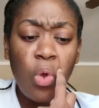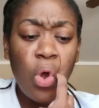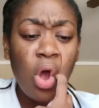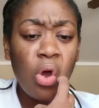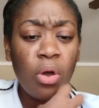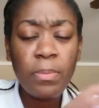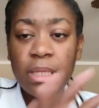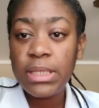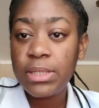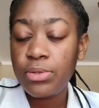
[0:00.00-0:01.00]
Oh, me
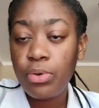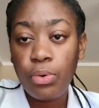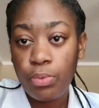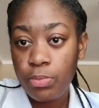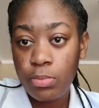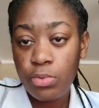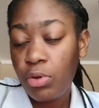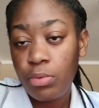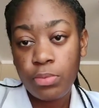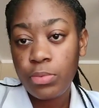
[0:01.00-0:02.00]
this. No.
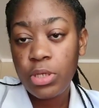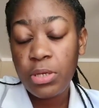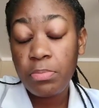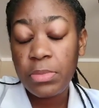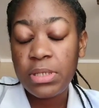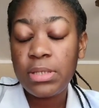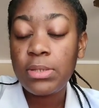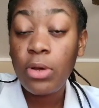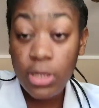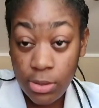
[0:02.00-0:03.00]
I
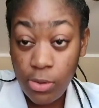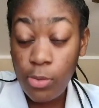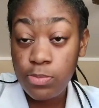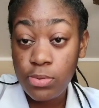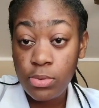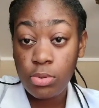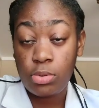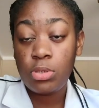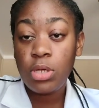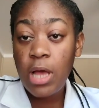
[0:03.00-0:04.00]
suck it up
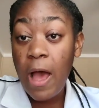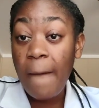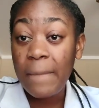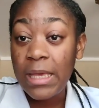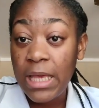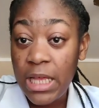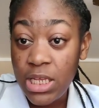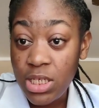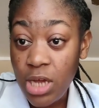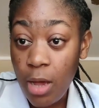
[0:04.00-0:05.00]
and get
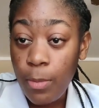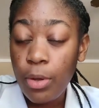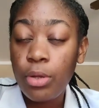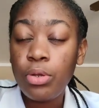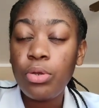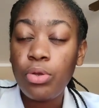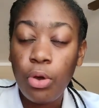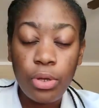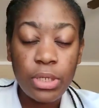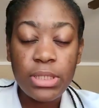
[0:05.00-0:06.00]
the job
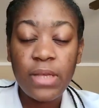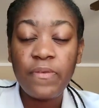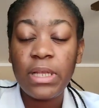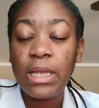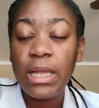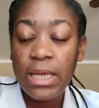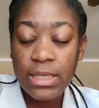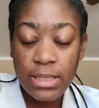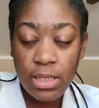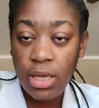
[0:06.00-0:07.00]
done. So if you're
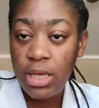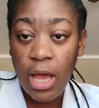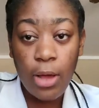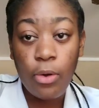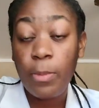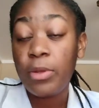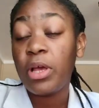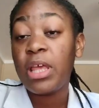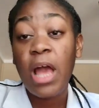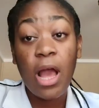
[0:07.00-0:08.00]
lazy, you can't
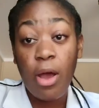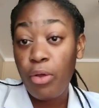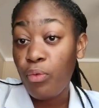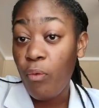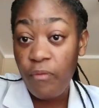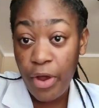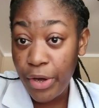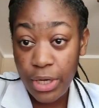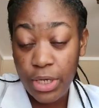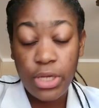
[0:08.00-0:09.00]
go no
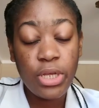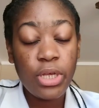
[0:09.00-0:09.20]
foreign.